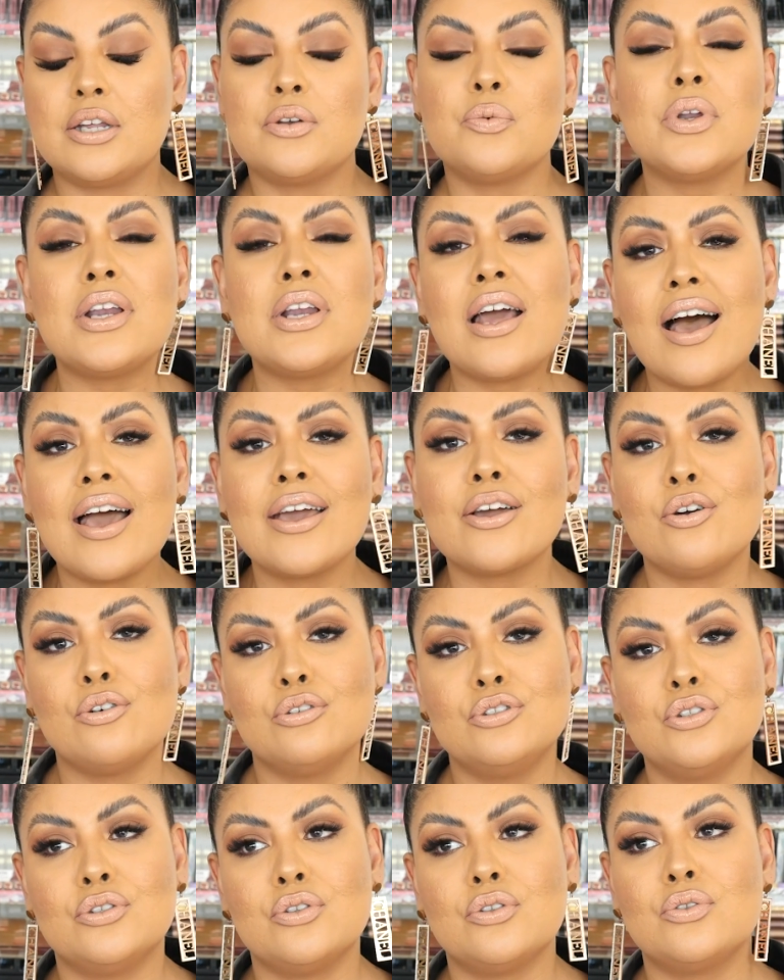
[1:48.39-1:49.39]
And when I go
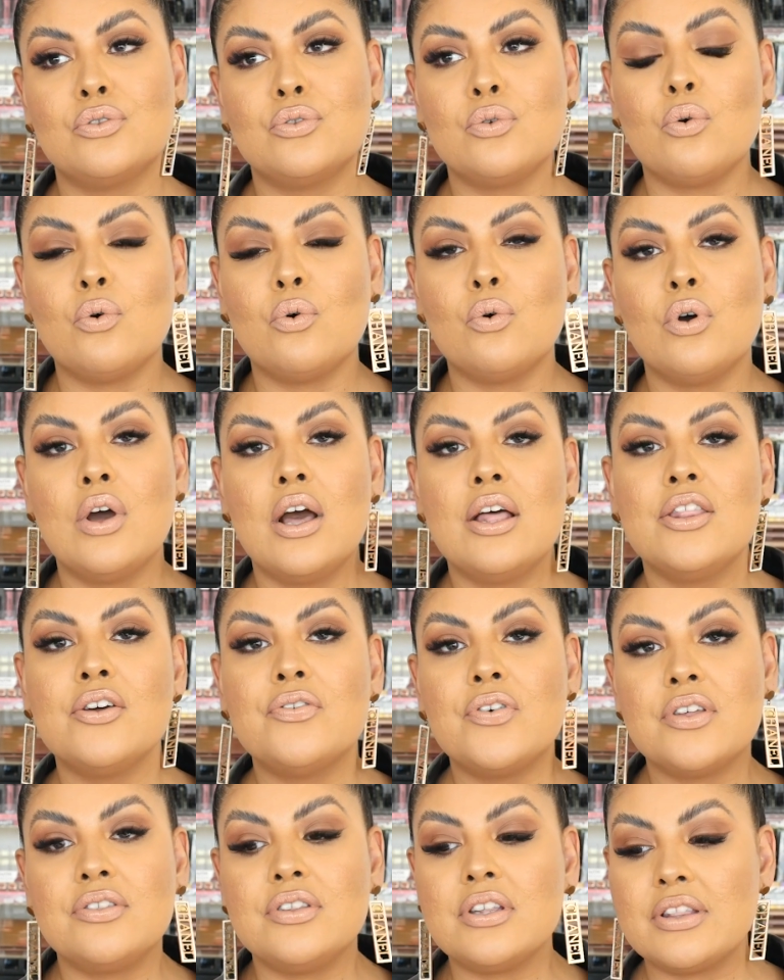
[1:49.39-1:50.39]
to the store, the
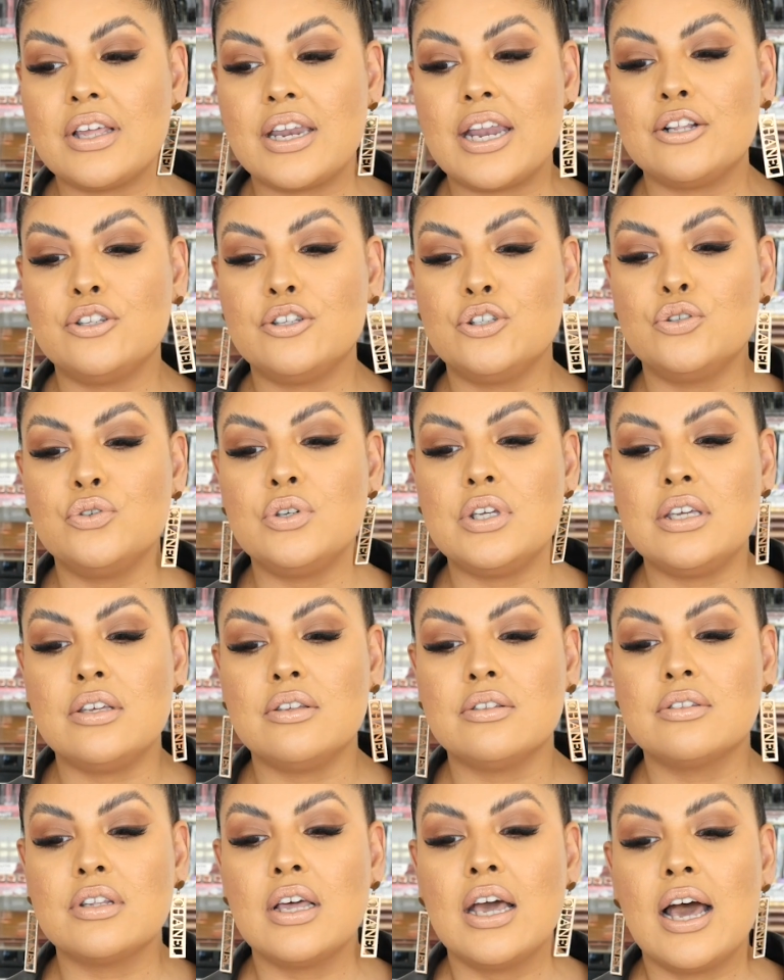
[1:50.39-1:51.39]
first thing that I do
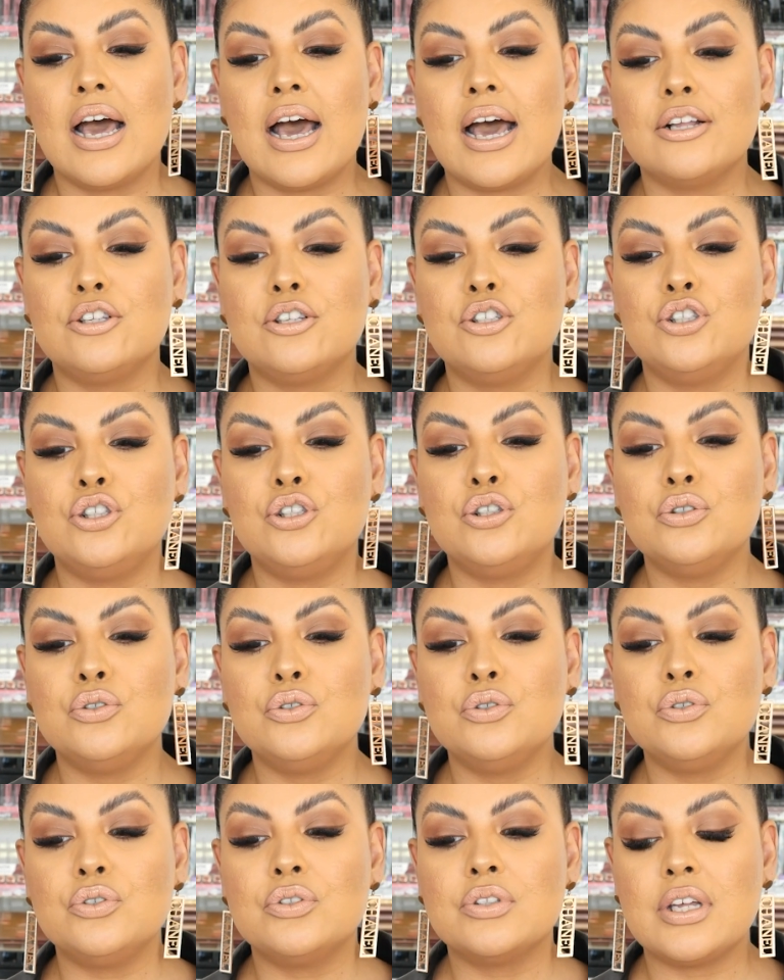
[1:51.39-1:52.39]
is I
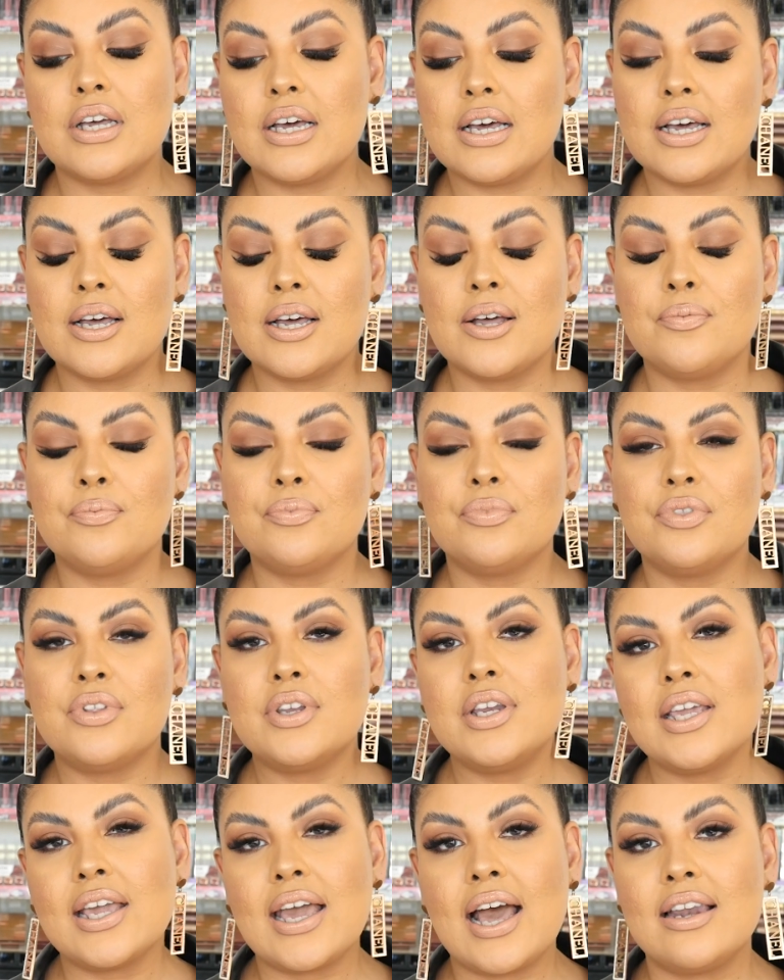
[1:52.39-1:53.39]
choose
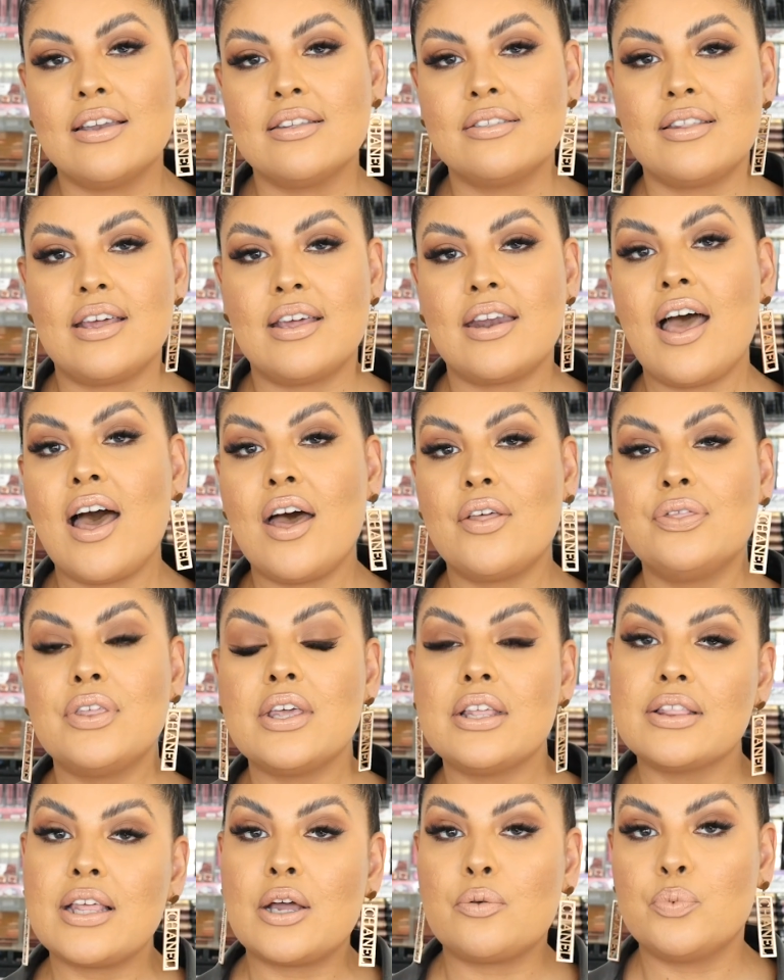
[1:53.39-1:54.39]
3 colors that I
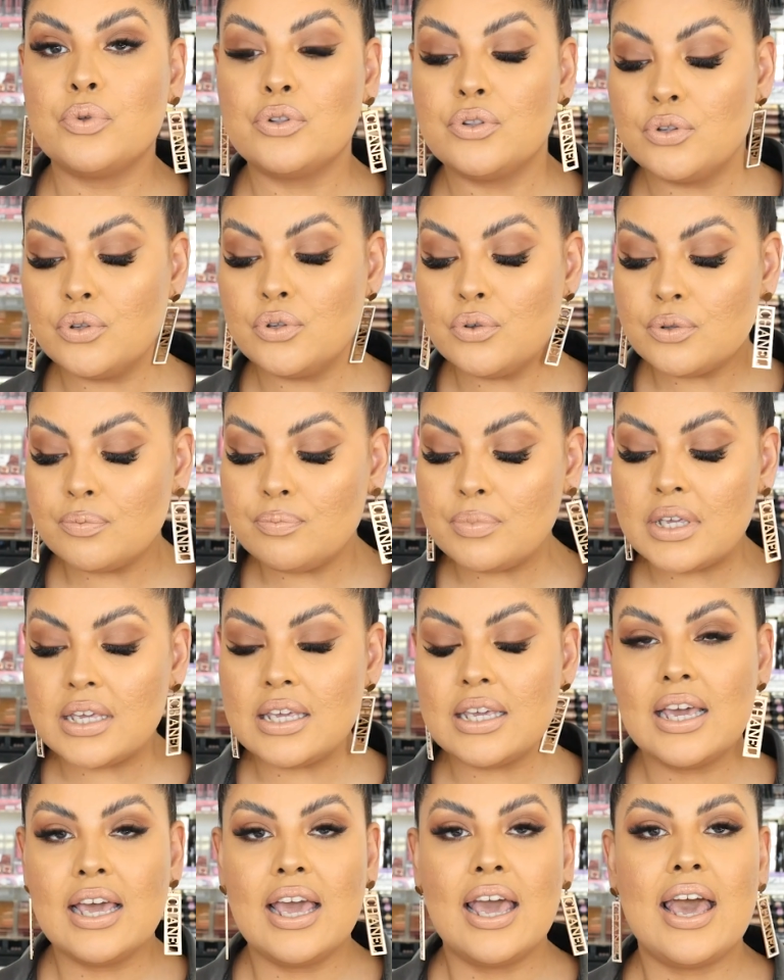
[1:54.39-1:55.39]
think that would suit me,